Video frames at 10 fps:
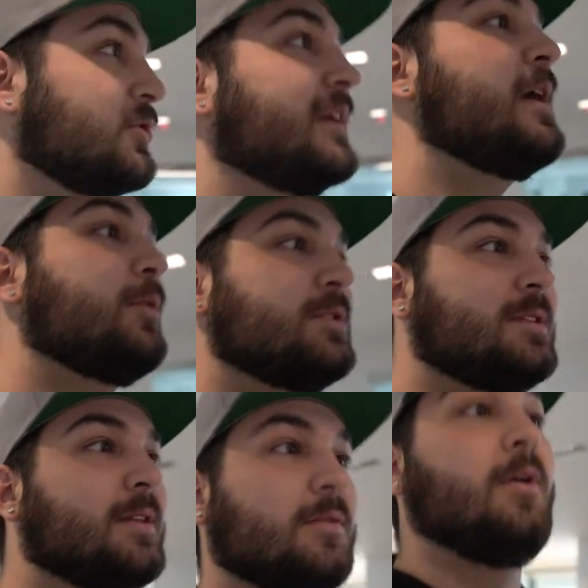so right now we're just
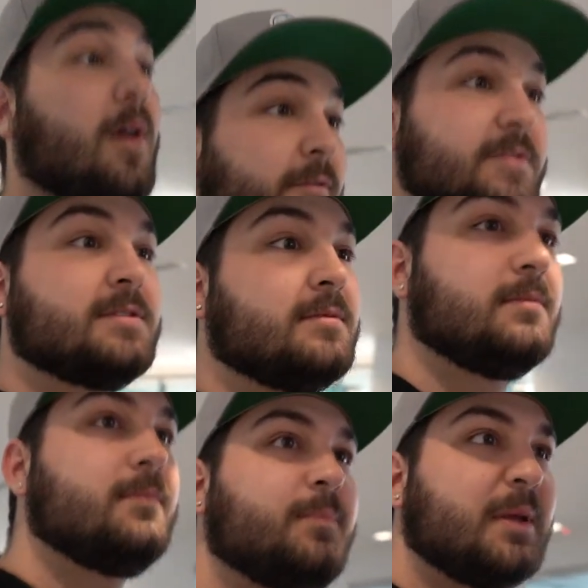in their office
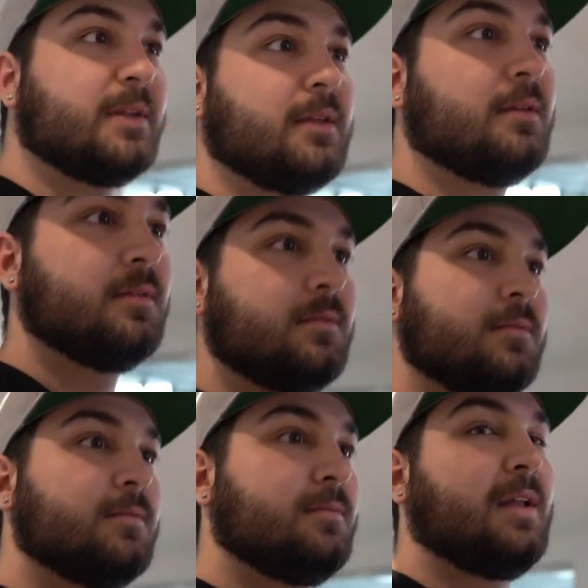building,
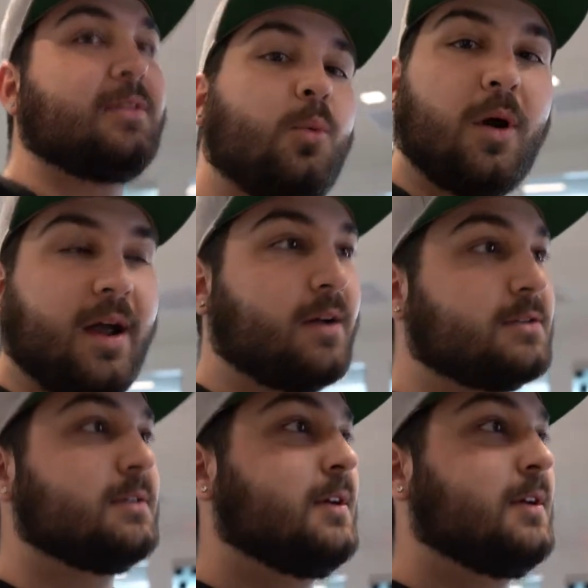not the warehouse,